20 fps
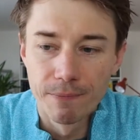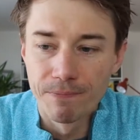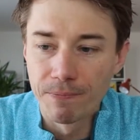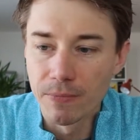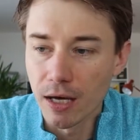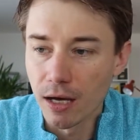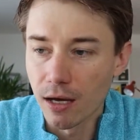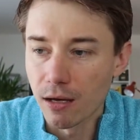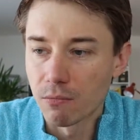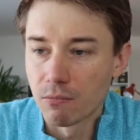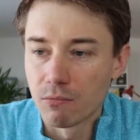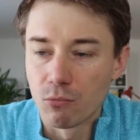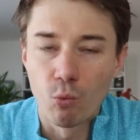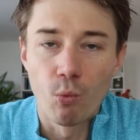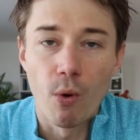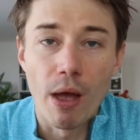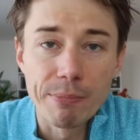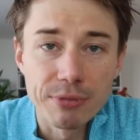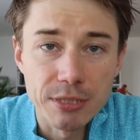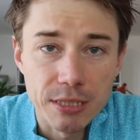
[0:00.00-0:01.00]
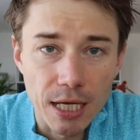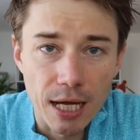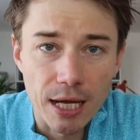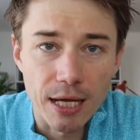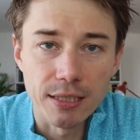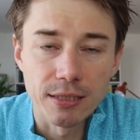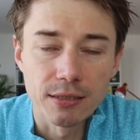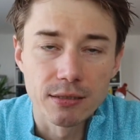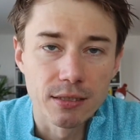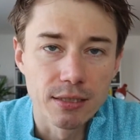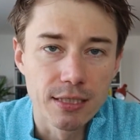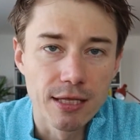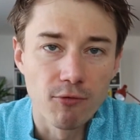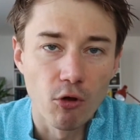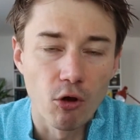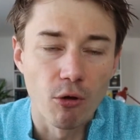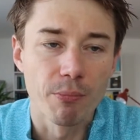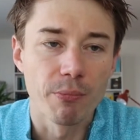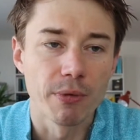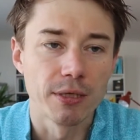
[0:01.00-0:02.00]
website
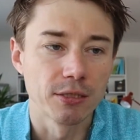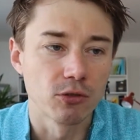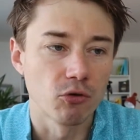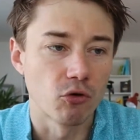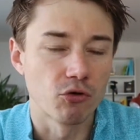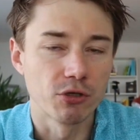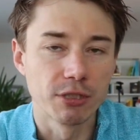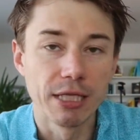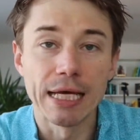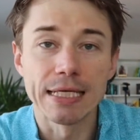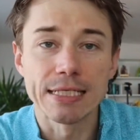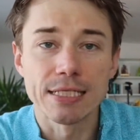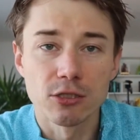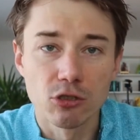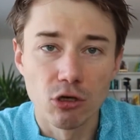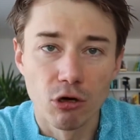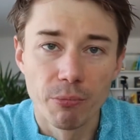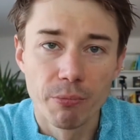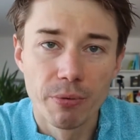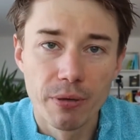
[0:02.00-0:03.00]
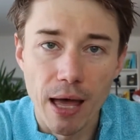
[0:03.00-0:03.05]
development or desktop